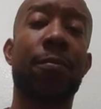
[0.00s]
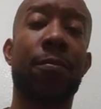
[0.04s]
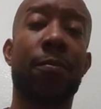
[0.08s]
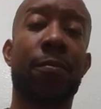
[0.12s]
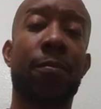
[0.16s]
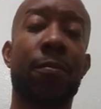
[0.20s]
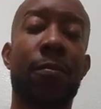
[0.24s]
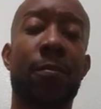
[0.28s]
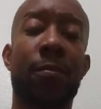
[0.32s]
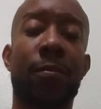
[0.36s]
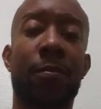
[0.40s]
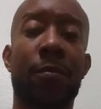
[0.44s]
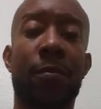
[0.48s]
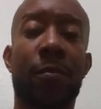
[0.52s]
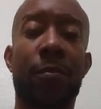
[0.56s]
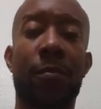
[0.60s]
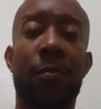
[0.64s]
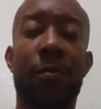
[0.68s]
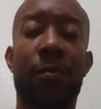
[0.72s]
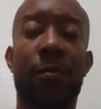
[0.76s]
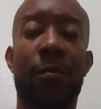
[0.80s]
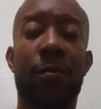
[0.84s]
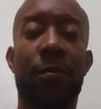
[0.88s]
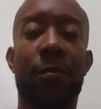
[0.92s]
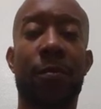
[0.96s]

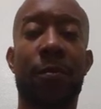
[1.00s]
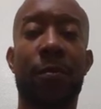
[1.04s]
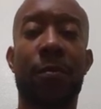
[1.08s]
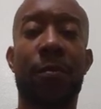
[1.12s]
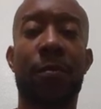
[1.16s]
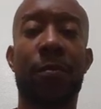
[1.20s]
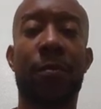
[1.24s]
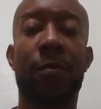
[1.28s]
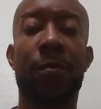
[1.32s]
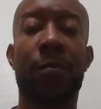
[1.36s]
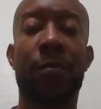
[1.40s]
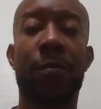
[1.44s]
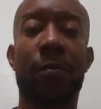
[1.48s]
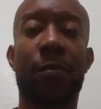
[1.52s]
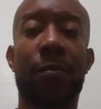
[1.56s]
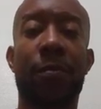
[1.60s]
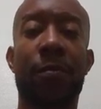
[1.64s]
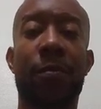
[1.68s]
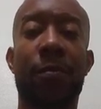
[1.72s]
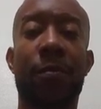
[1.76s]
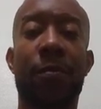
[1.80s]
(silence)